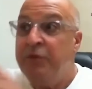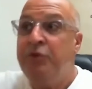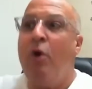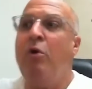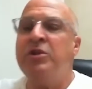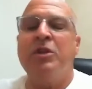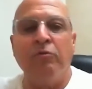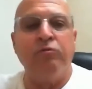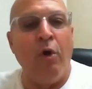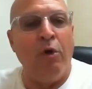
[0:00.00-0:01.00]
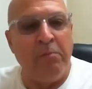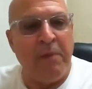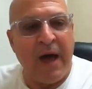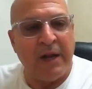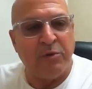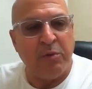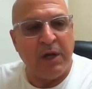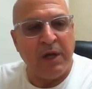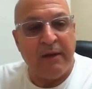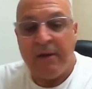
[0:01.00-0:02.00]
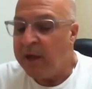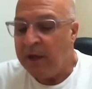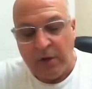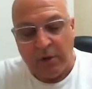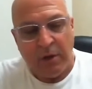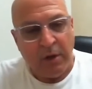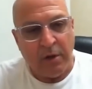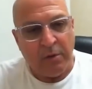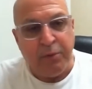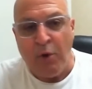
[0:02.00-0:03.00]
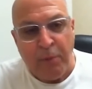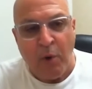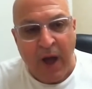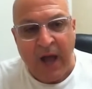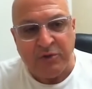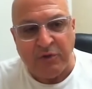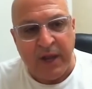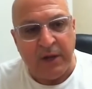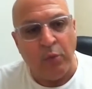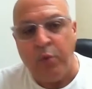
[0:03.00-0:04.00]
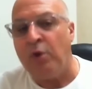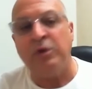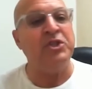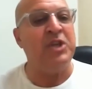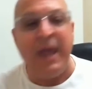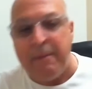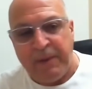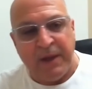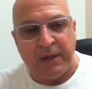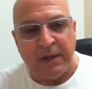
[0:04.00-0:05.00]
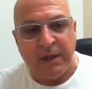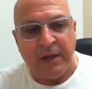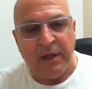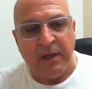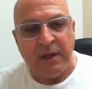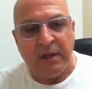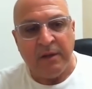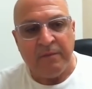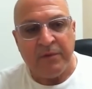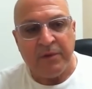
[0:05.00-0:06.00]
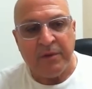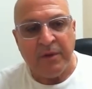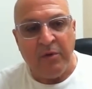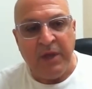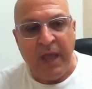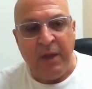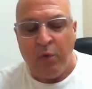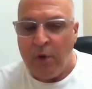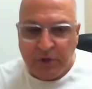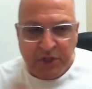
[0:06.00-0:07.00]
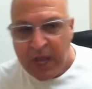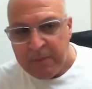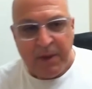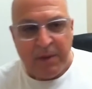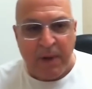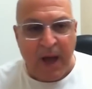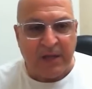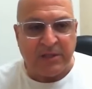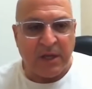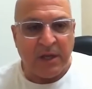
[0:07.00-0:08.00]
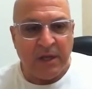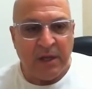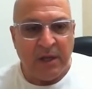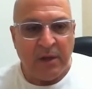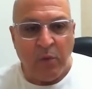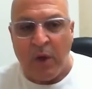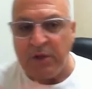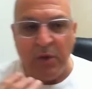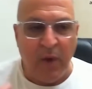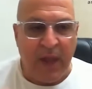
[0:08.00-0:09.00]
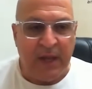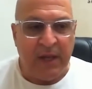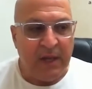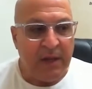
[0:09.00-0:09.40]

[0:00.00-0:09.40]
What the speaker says: Those are the role models we're going to have. You know, Boo Boo Andre, world champion. Okay? World champion boxer. Welterweight.